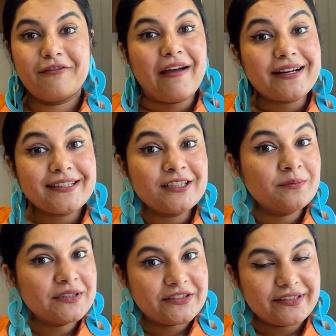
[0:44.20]
Factor
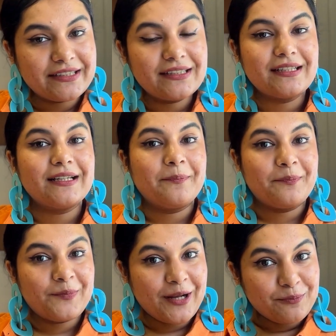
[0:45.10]
number 3,
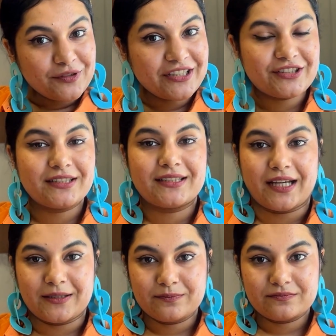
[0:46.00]
preparation
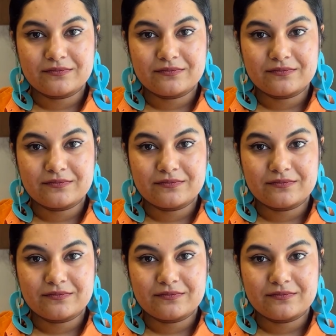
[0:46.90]
time.